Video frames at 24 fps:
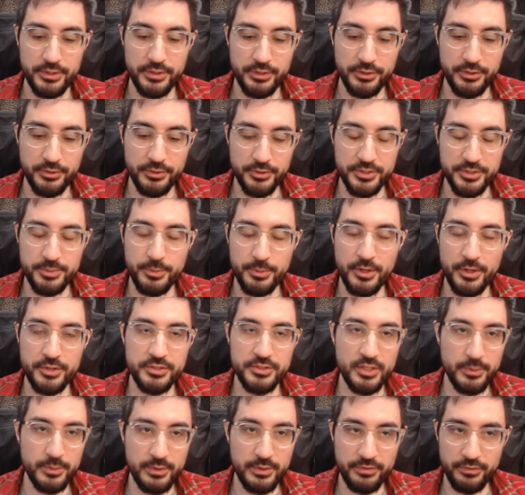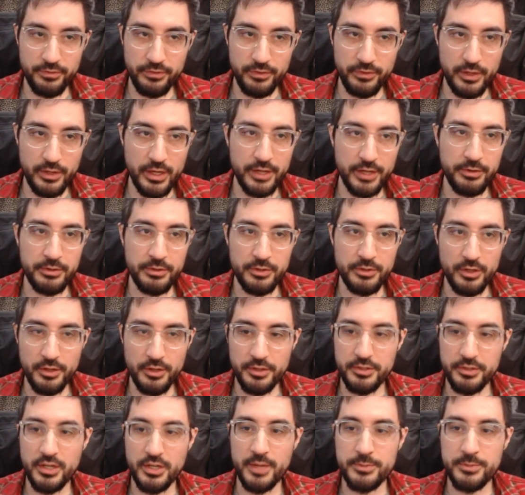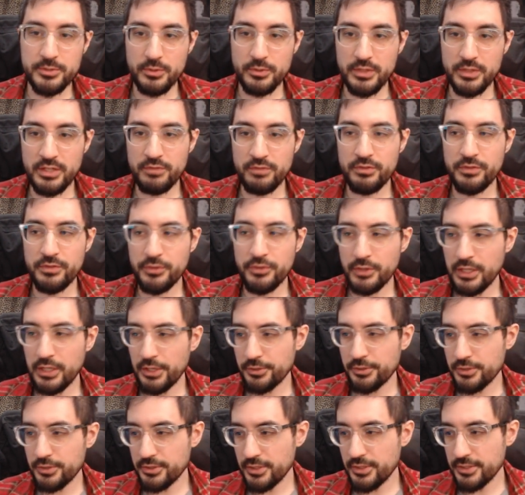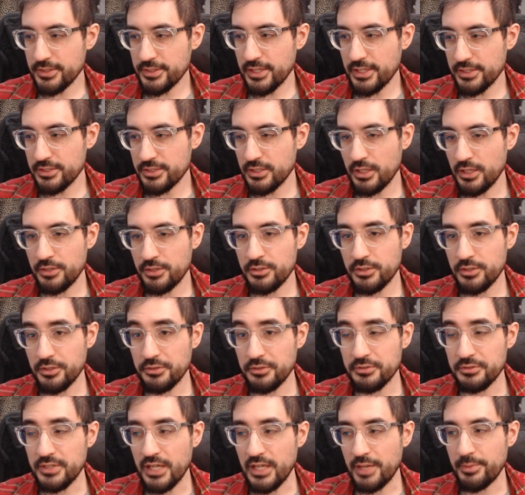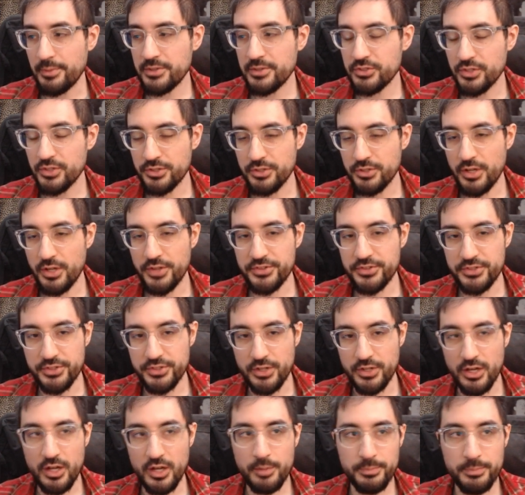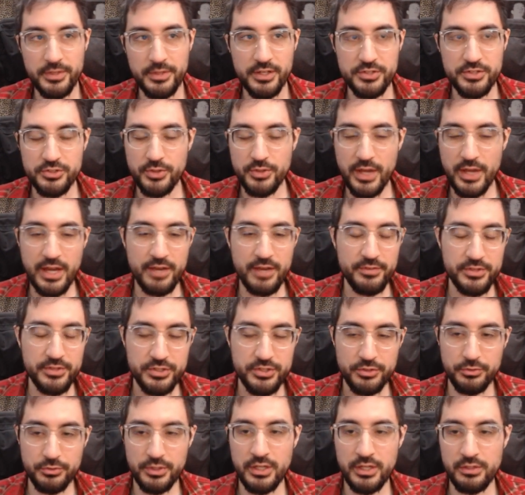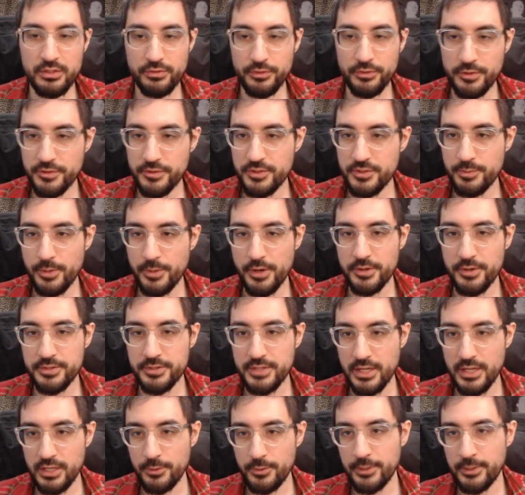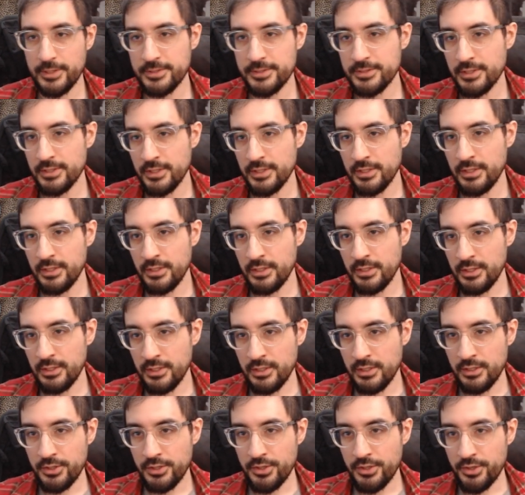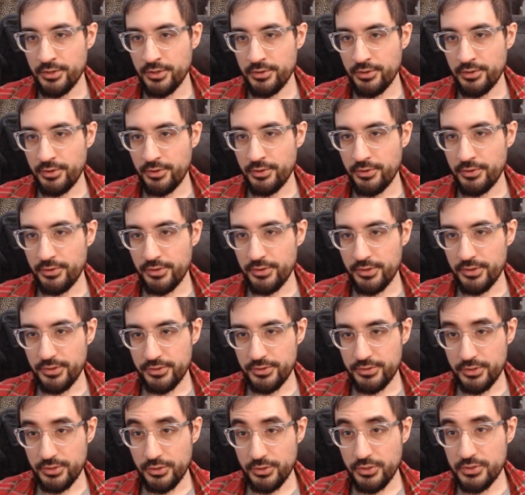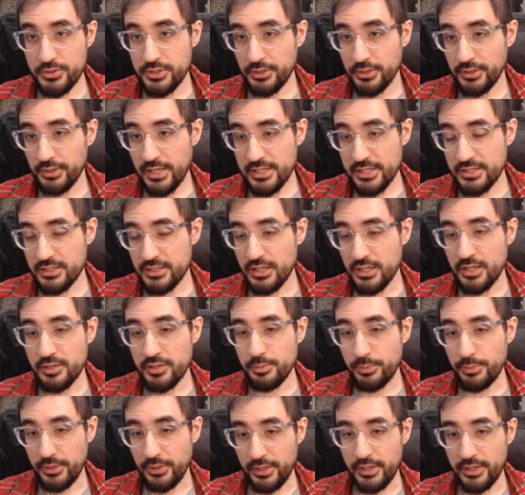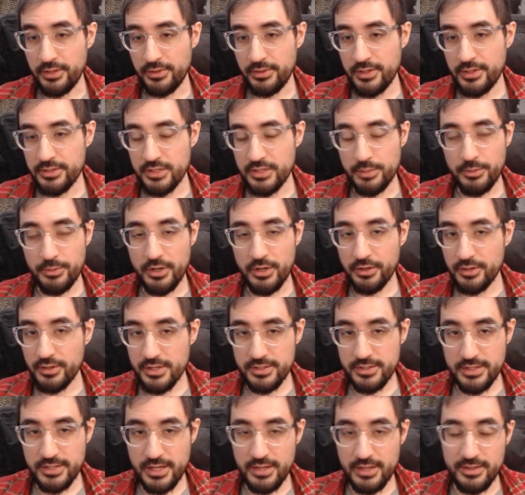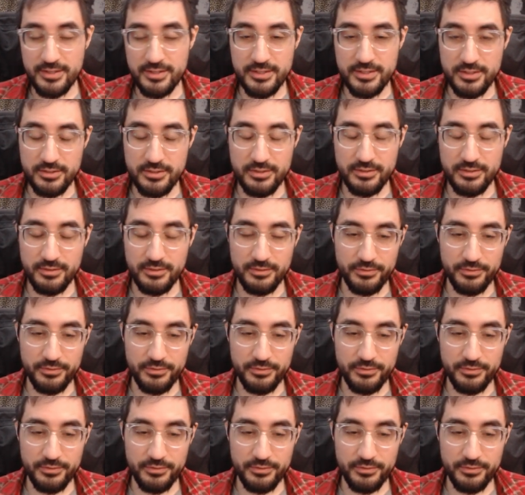your sparks are going to be flying around all the time, so even if your character does get stunned, your damage does not stop because you have a screen full of sparks anyways. So you still get stunned playing this. I'm not going to say this is